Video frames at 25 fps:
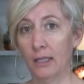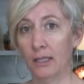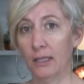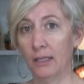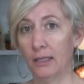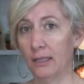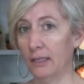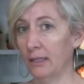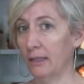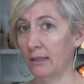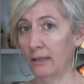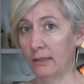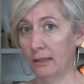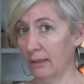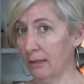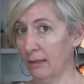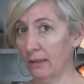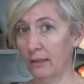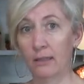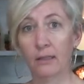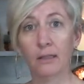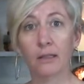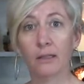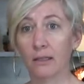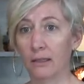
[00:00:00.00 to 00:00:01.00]
A, a
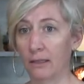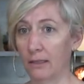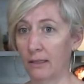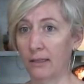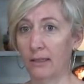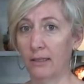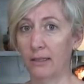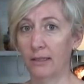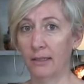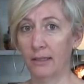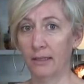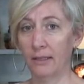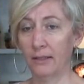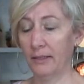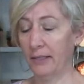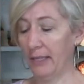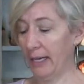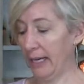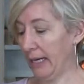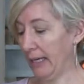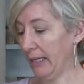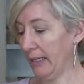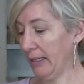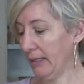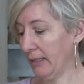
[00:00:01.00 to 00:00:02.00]
mini tutorial.
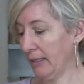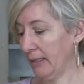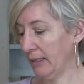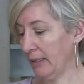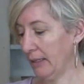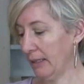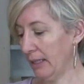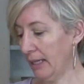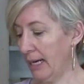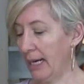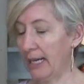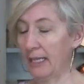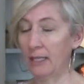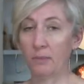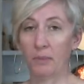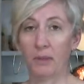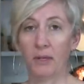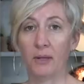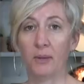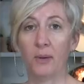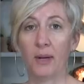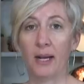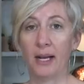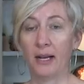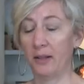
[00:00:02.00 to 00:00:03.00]
Okay. It has
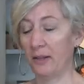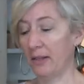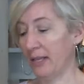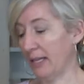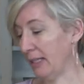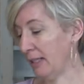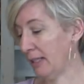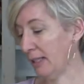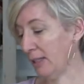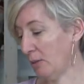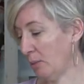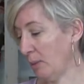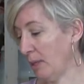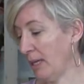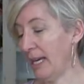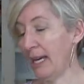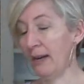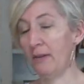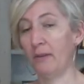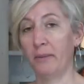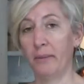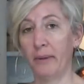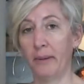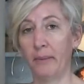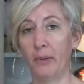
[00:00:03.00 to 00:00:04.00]
been a while then, because we
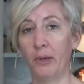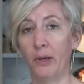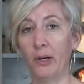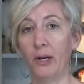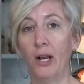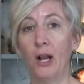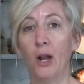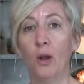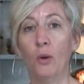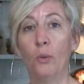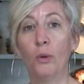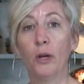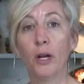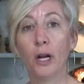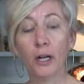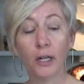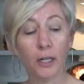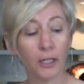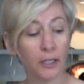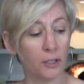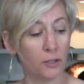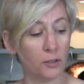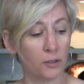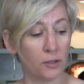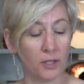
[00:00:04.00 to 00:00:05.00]
can't remember. We are
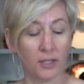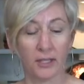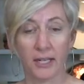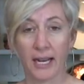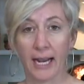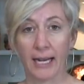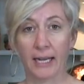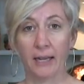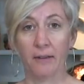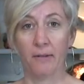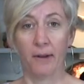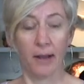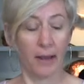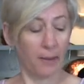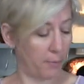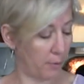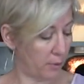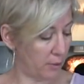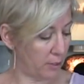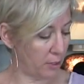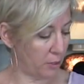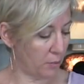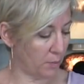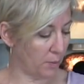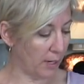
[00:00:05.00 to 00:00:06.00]
going to use the tacky
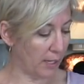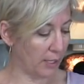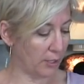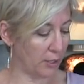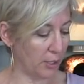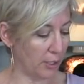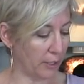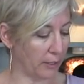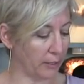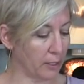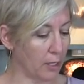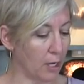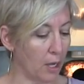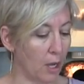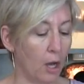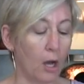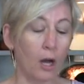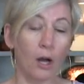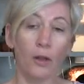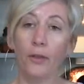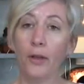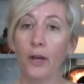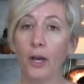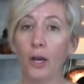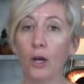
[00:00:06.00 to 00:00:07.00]
wrap on this project.
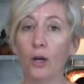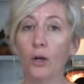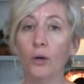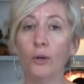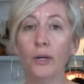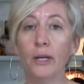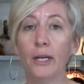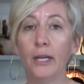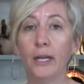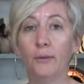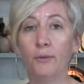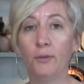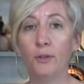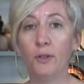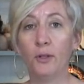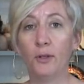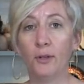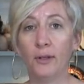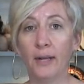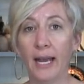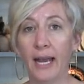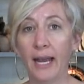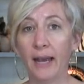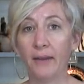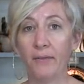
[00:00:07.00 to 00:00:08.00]
Although, if you
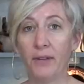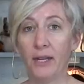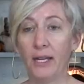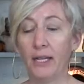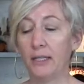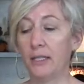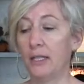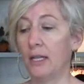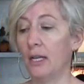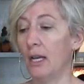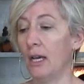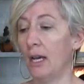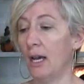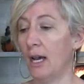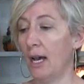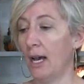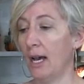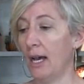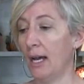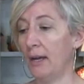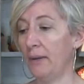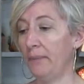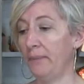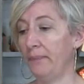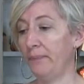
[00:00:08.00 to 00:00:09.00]
don't have it,
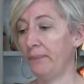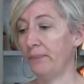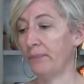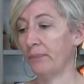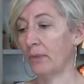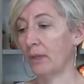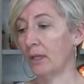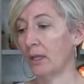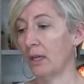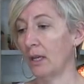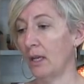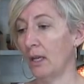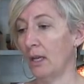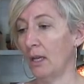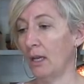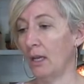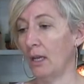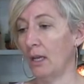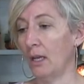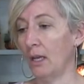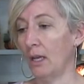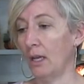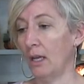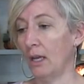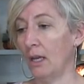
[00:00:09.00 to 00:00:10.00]
um,
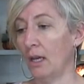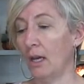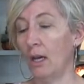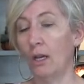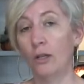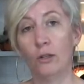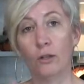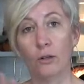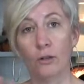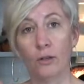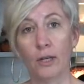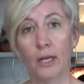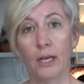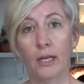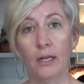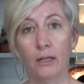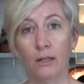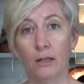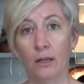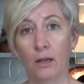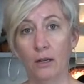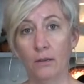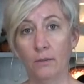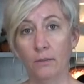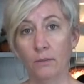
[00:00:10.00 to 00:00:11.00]
your
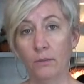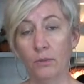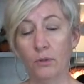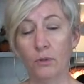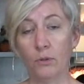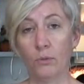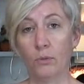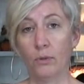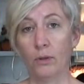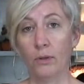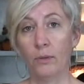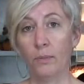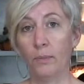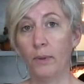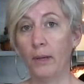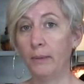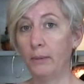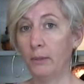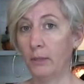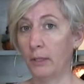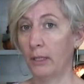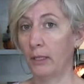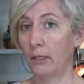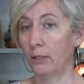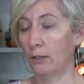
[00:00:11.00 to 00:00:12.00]
kit comes with
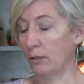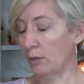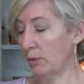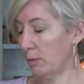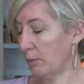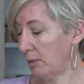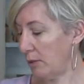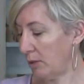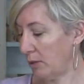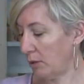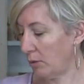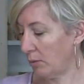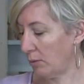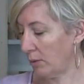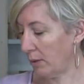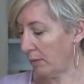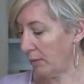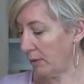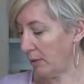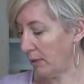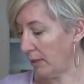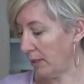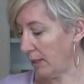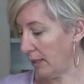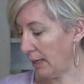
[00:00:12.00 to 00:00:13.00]
pipe cleaners, which is
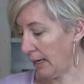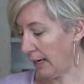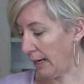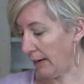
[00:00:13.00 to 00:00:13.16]
what we